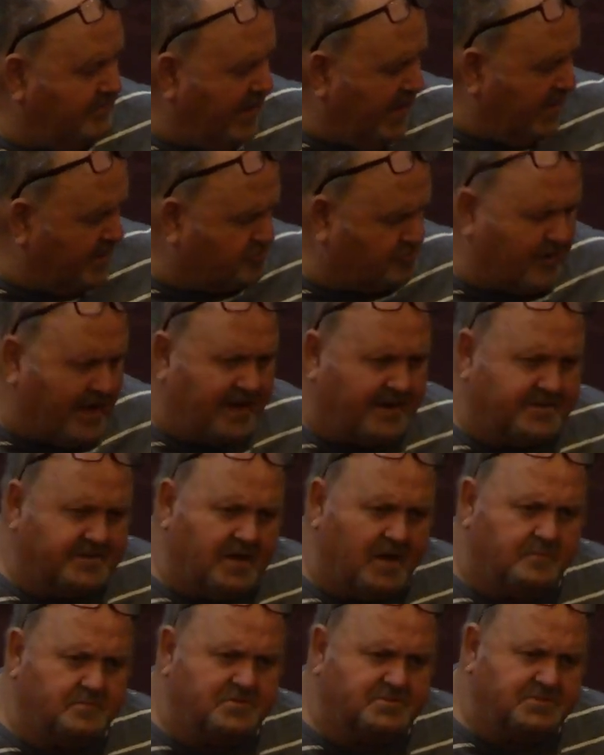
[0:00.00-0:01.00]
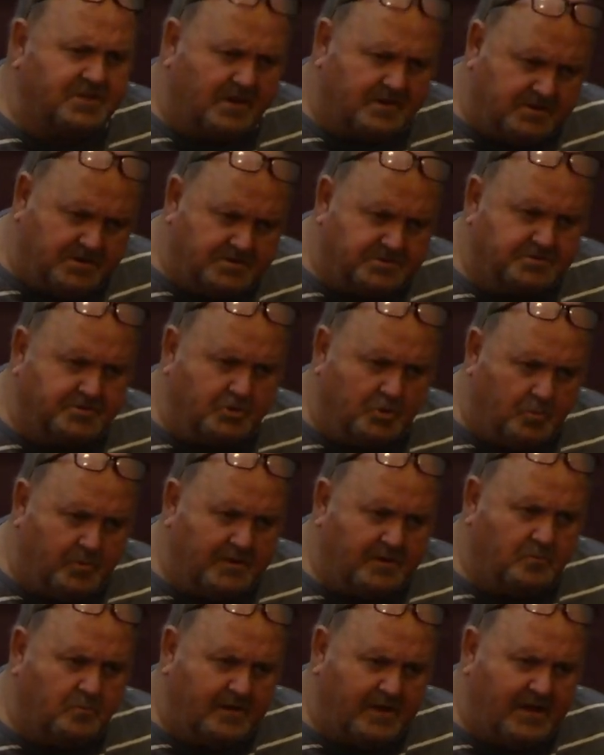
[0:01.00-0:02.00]
that. Try to come to Sunday school.
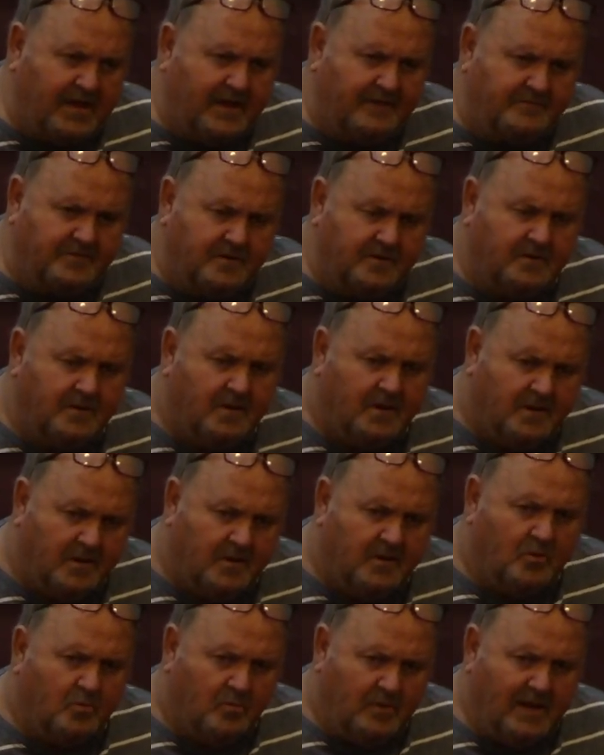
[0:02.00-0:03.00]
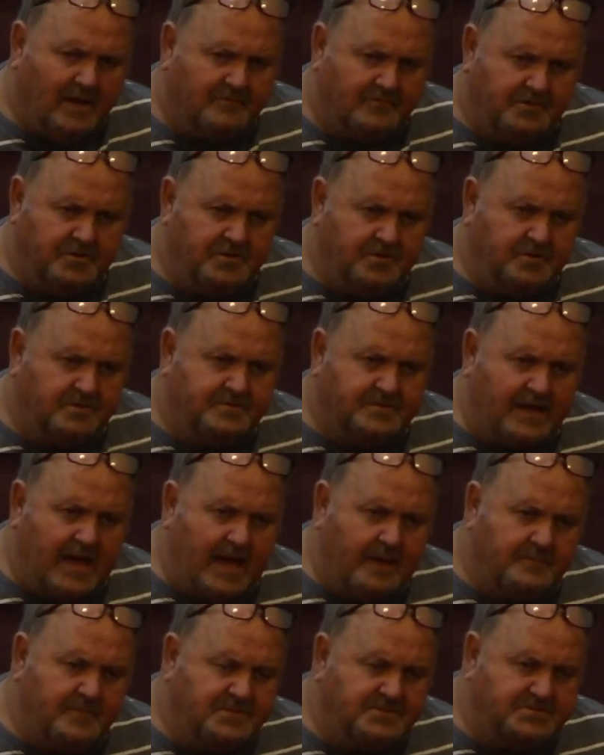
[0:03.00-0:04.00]
We we have a we have a good
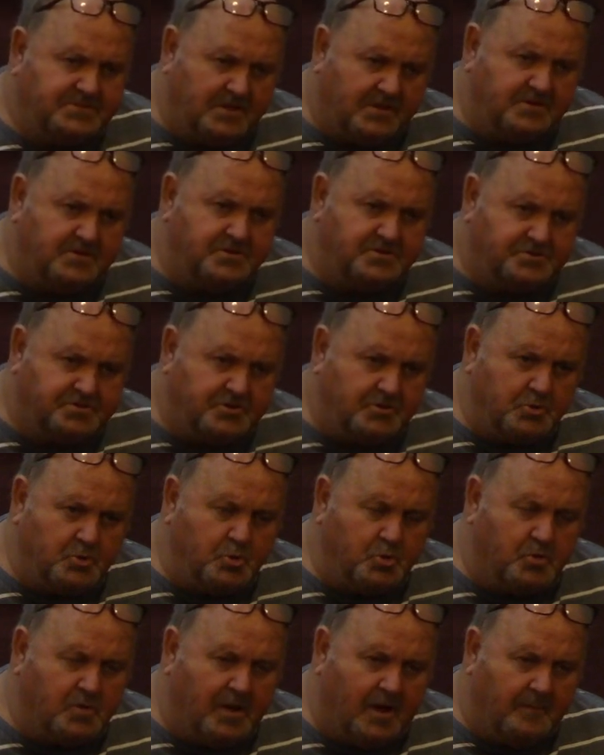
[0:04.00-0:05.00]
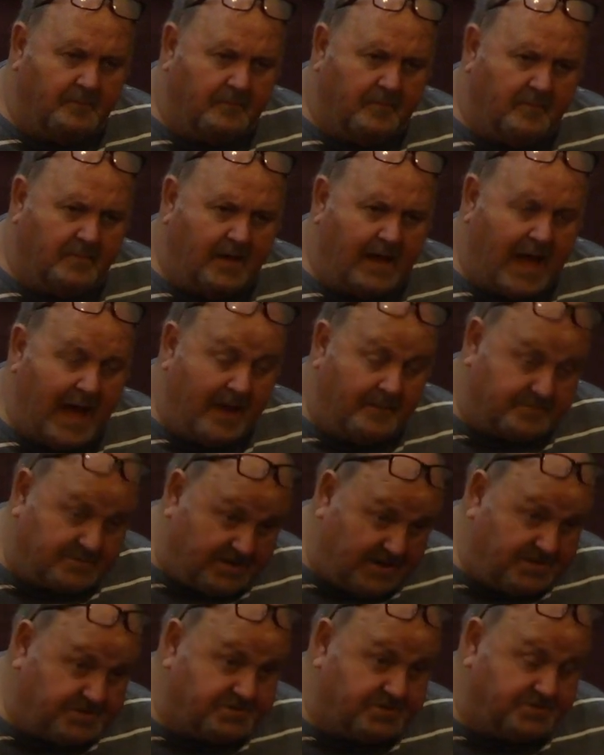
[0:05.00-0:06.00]
time in Sunday school. Um, I'm
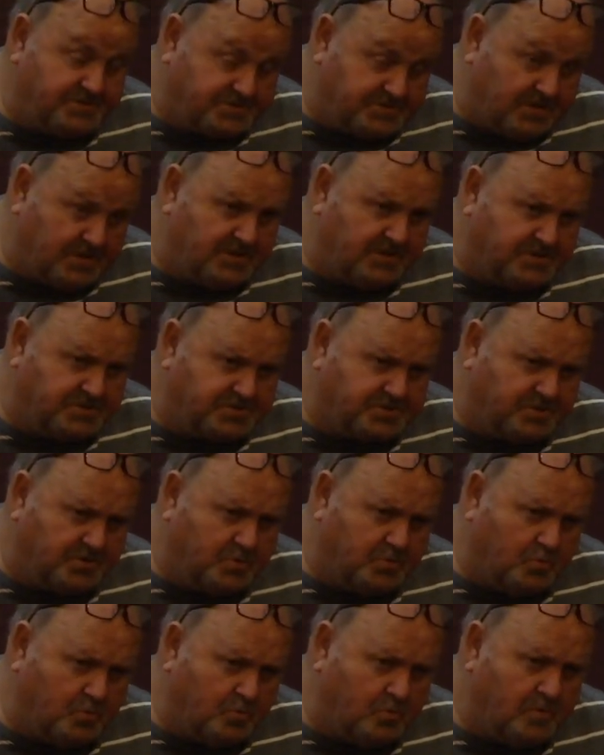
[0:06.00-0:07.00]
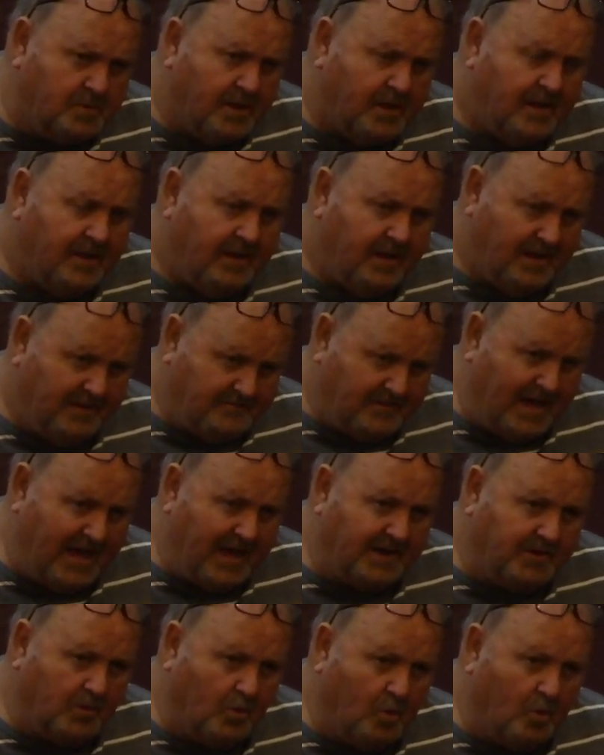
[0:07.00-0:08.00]
teaching Sunday school. If I
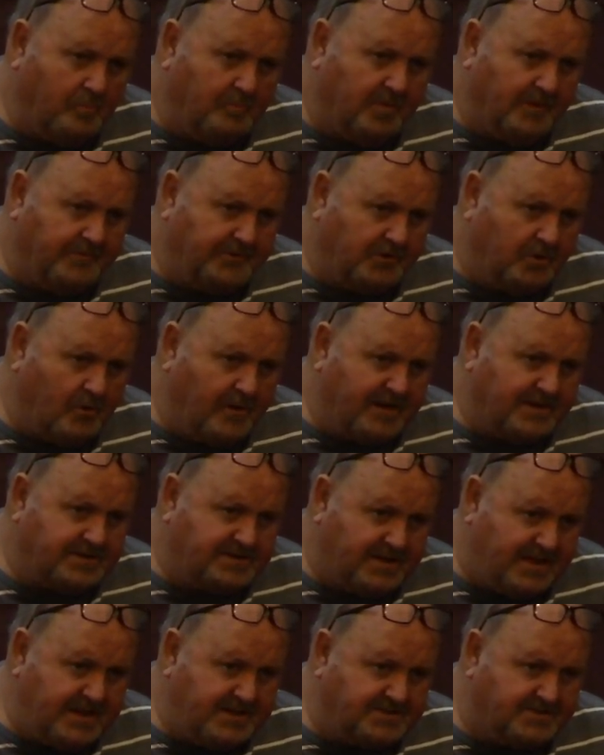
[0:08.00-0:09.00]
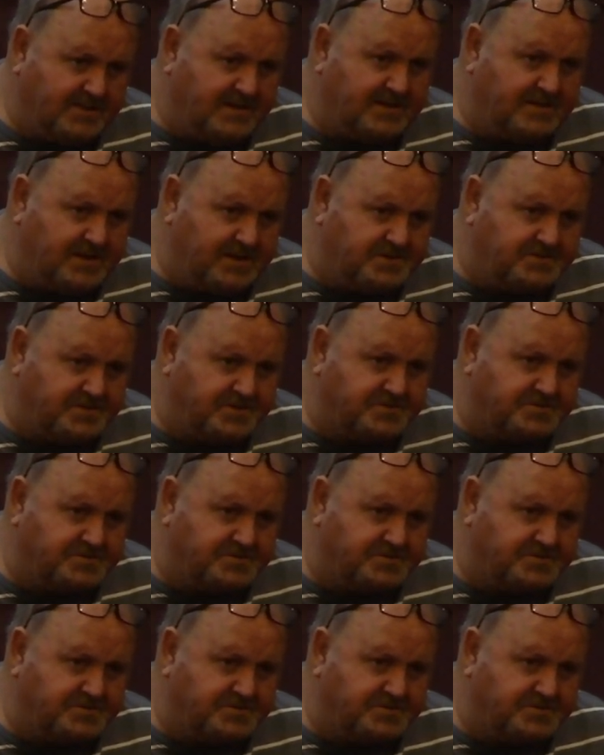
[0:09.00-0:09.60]
don't, Brother Greg Teasley teaches